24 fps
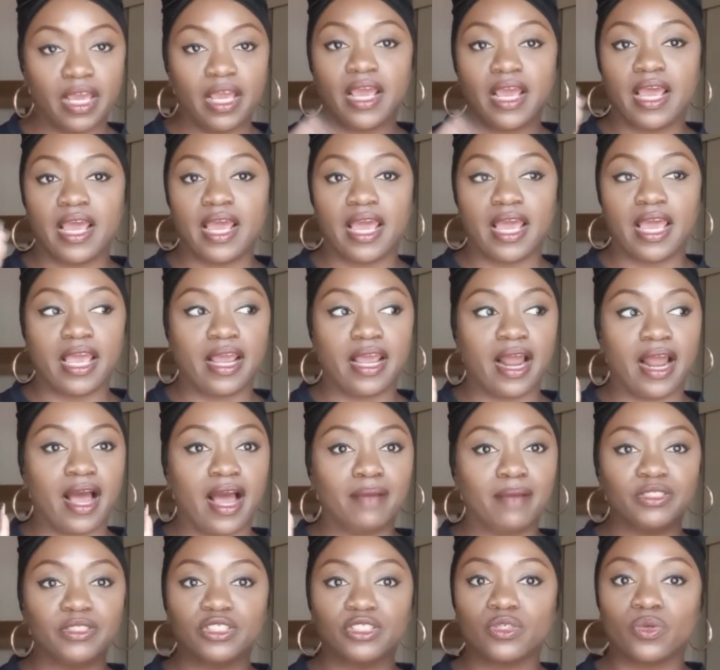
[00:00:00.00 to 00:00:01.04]
And I'm
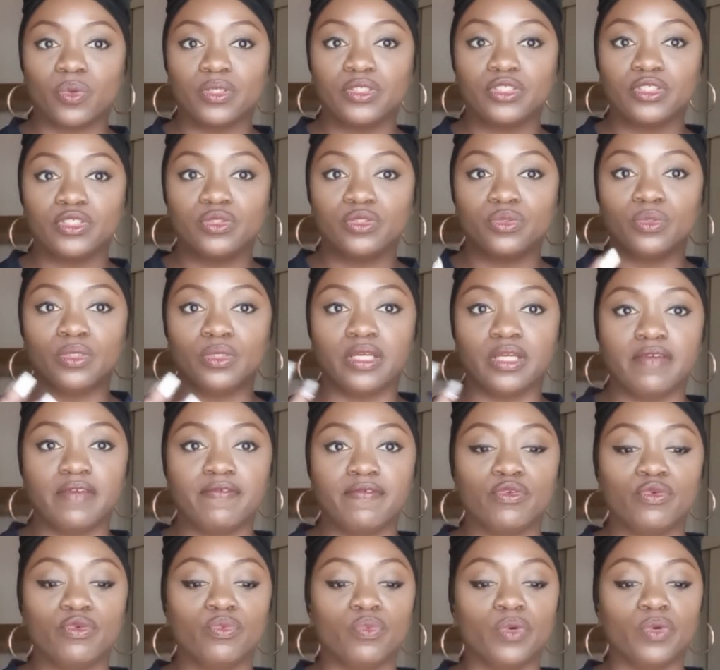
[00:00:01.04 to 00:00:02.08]
just going to leave
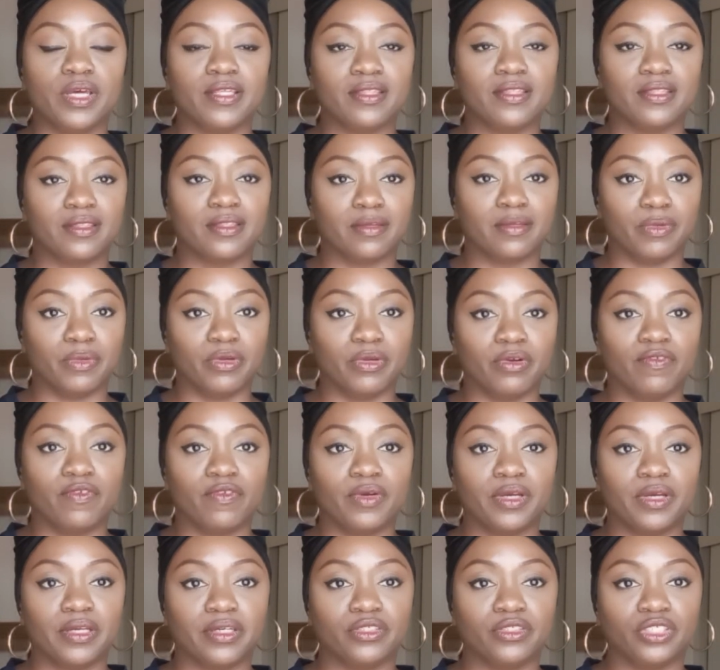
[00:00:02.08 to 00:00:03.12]
you with the beautiful
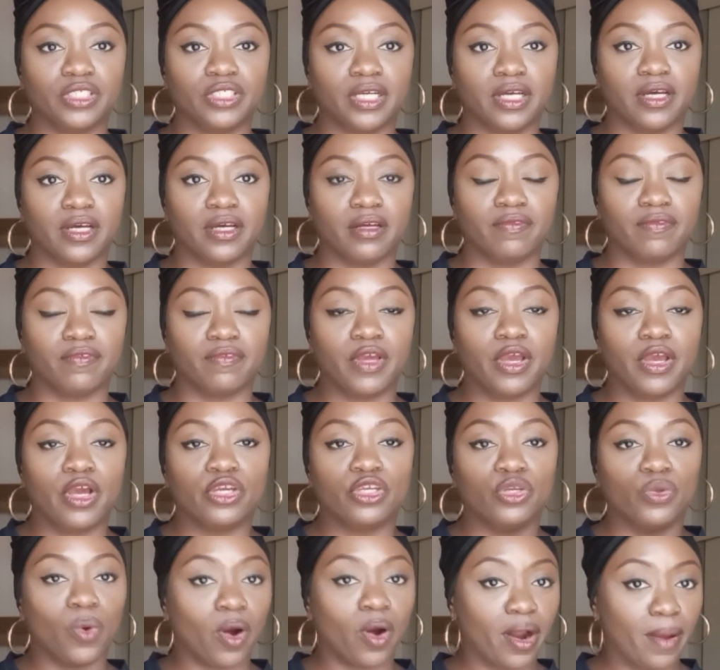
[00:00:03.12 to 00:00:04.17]
energy of,
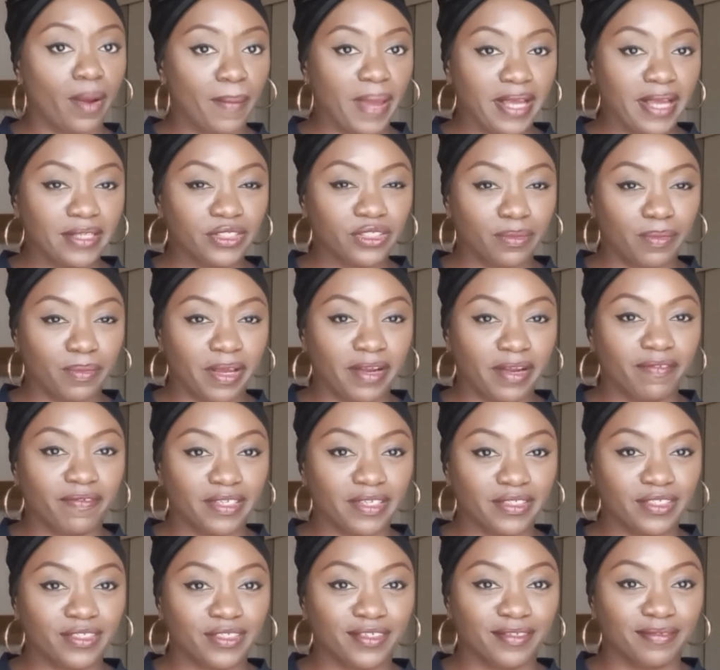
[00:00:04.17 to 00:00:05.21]
you are a master
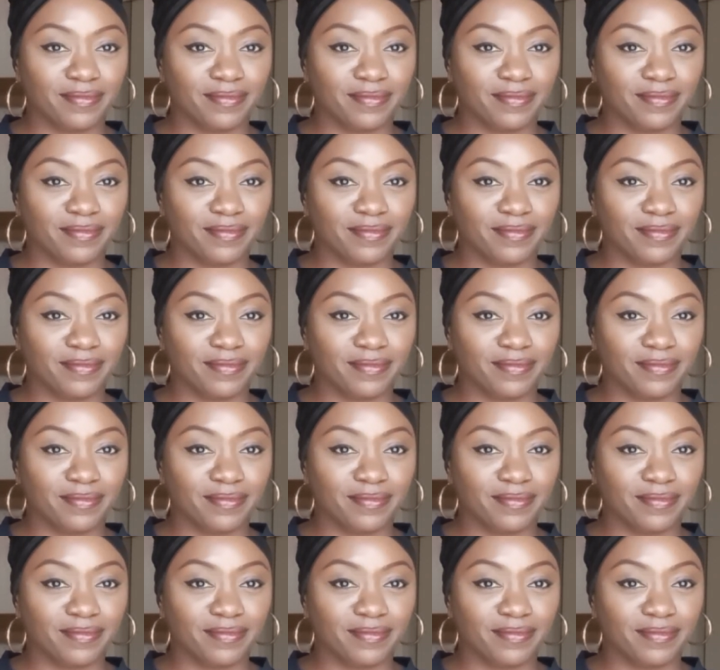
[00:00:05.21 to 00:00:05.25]
manifester.